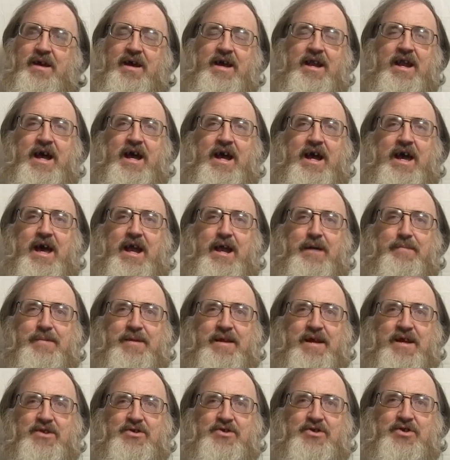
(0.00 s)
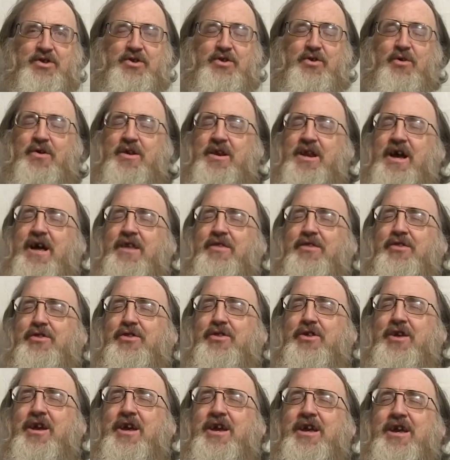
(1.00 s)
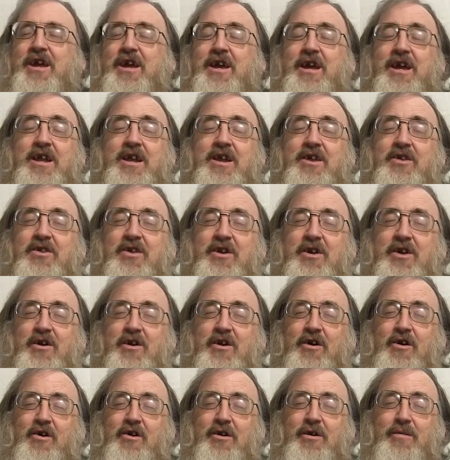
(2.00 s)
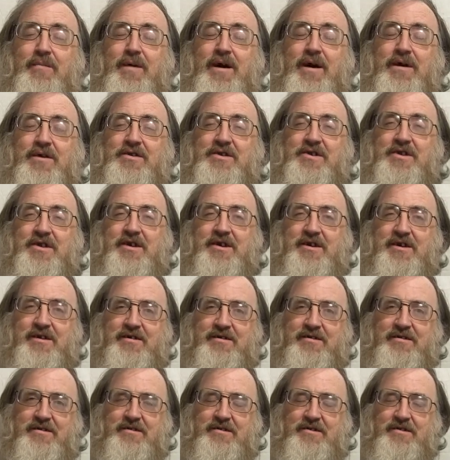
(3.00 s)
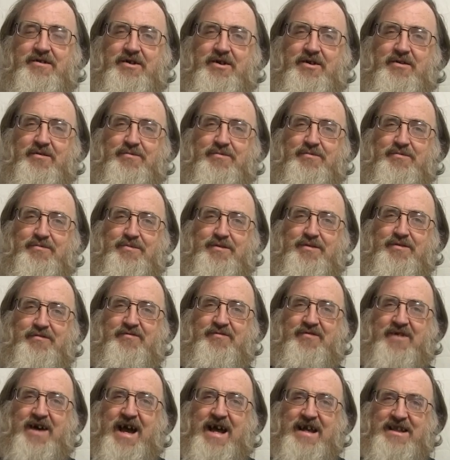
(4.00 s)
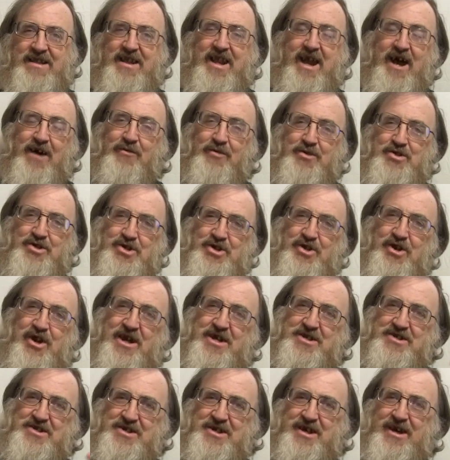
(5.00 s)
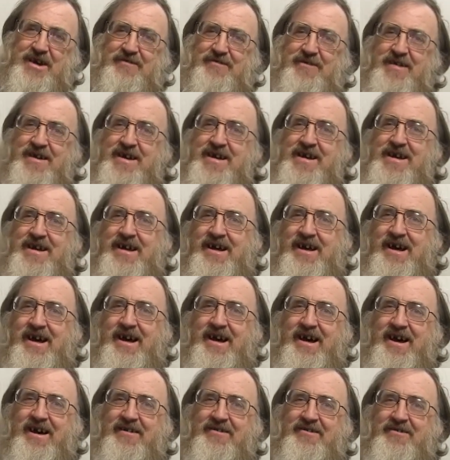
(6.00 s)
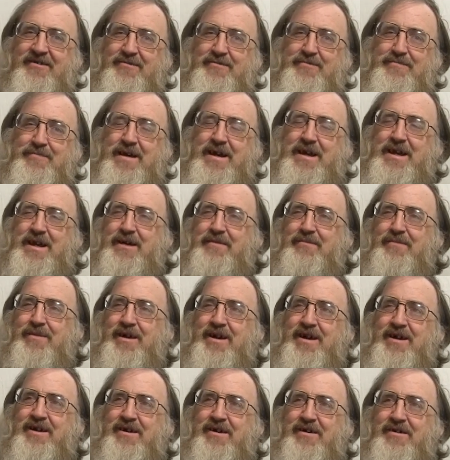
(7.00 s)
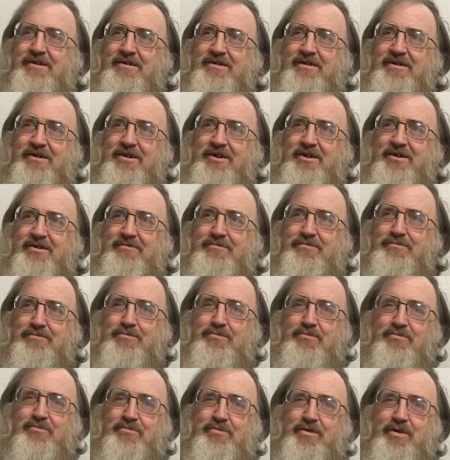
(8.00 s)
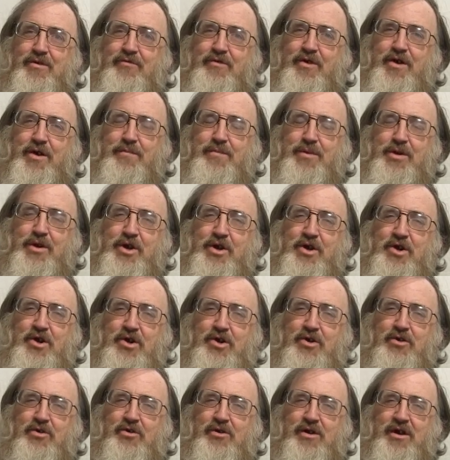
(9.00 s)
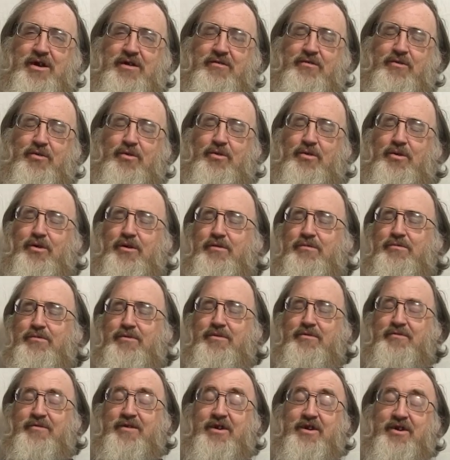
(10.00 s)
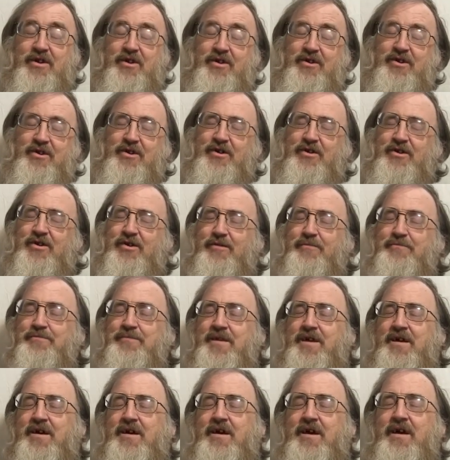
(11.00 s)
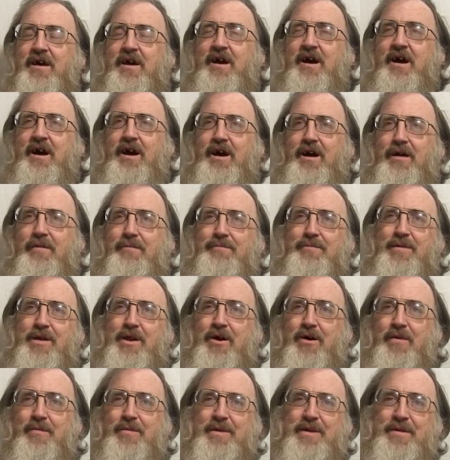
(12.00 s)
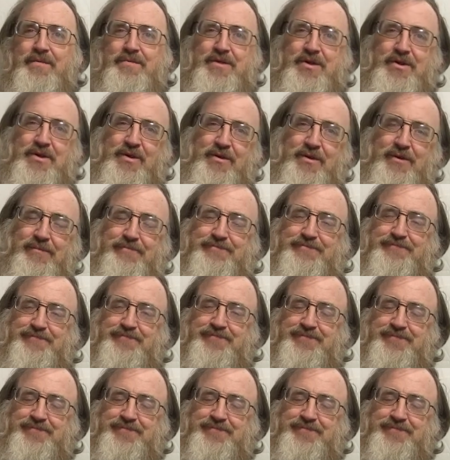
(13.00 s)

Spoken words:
and I got up and answered the door, not thinking anything at all about the fact that I was dressed up, made up like a very pretty girl or a very ugly girl. But I opened up the door,